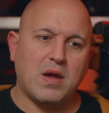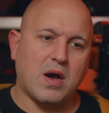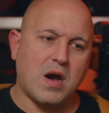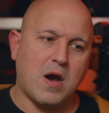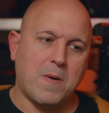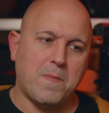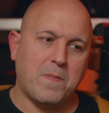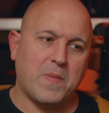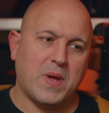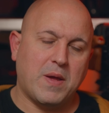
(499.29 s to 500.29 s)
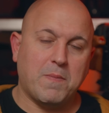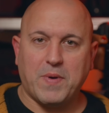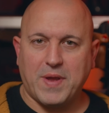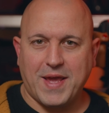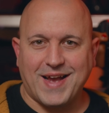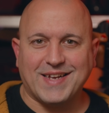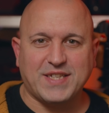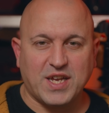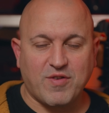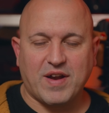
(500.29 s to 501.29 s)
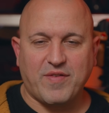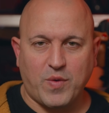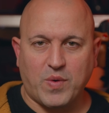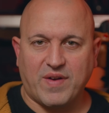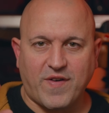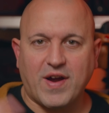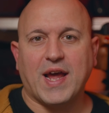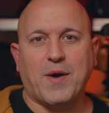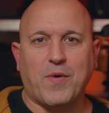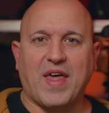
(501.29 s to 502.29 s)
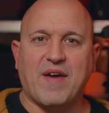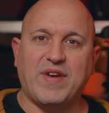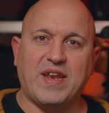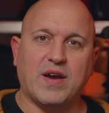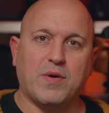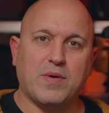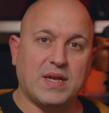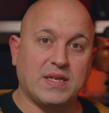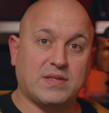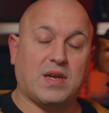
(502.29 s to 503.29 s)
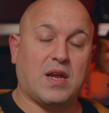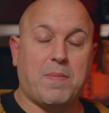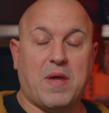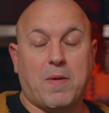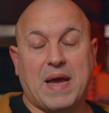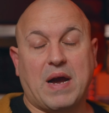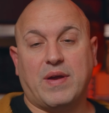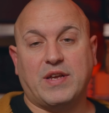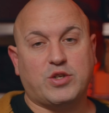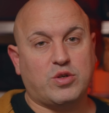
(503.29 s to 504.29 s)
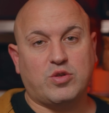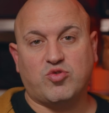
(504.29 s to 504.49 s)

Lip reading: But yeah, stick around if you want to find out what that video is going to be about. It should